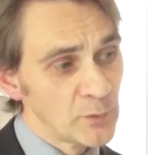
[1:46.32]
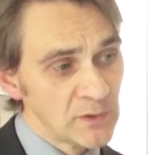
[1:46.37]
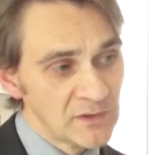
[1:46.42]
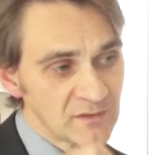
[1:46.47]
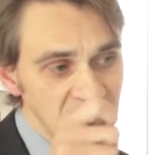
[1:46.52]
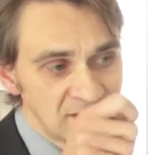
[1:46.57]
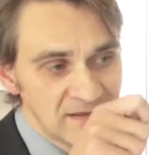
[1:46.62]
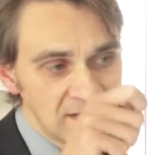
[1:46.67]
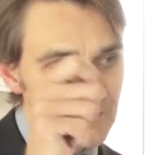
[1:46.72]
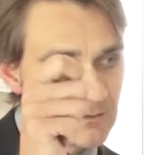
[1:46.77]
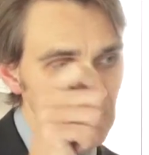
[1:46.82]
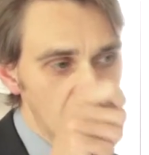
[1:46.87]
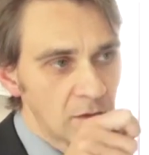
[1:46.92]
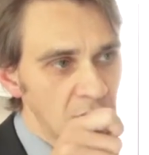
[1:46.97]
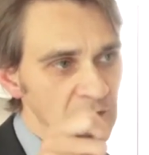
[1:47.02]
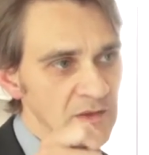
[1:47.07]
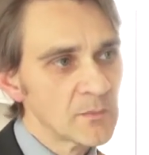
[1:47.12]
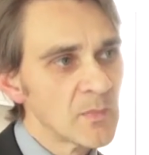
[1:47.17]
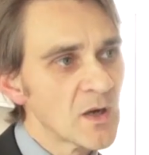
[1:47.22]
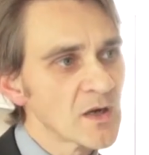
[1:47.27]
we tick
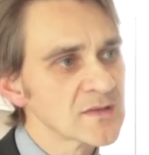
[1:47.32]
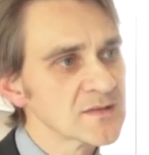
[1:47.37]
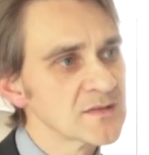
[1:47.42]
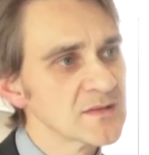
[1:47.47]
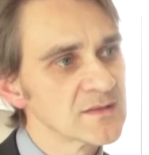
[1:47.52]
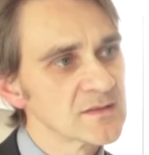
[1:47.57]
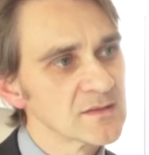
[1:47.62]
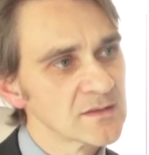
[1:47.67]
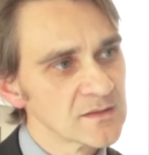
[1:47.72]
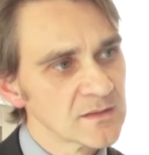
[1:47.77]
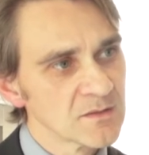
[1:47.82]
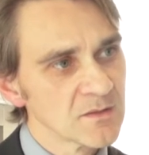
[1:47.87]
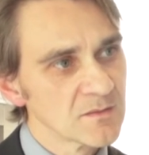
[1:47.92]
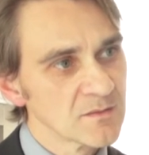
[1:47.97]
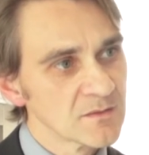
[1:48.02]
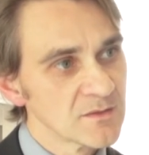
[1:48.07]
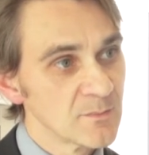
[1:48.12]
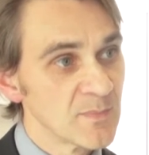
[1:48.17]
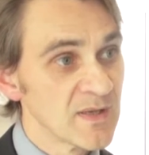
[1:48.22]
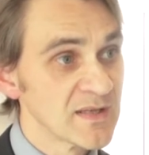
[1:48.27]
all the boxes, uh,
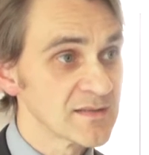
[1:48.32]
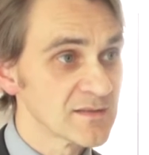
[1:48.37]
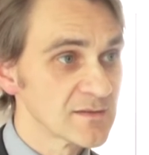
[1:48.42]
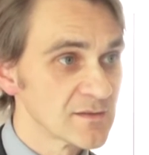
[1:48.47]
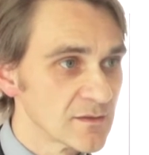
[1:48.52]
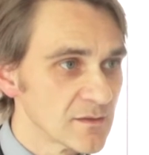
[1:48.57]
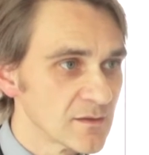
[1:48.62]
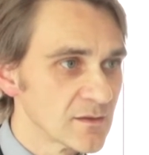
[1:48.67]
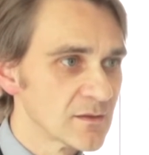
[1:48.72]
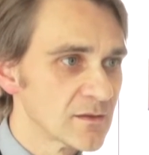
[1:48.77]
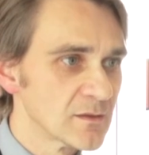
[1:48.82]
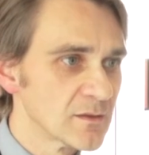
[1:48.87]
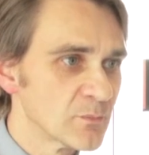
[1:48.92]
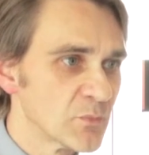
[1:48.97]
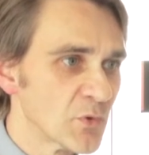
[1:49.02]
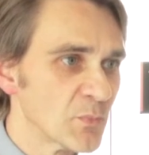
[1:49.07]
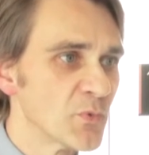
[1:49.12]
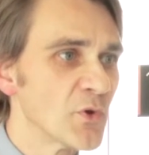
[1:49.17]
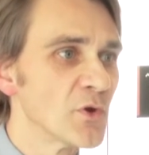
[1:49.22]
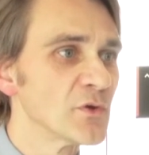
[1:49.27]
the best uh,
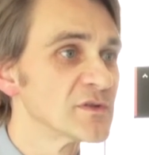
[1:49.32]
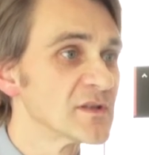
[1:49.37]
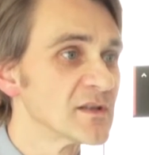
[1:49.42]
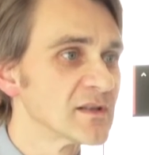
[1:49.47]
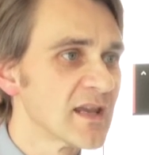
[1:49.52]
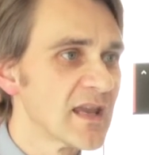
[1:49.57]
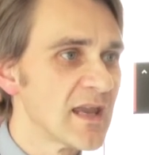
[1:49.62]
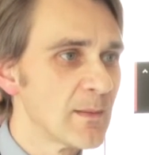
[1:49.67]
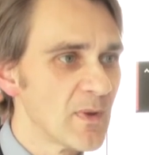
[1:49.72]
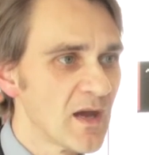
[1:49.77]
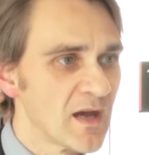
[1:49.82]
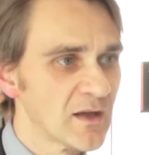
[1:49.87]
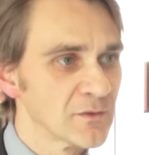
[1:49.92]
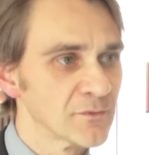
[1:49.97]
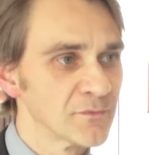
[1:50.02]
proposal came out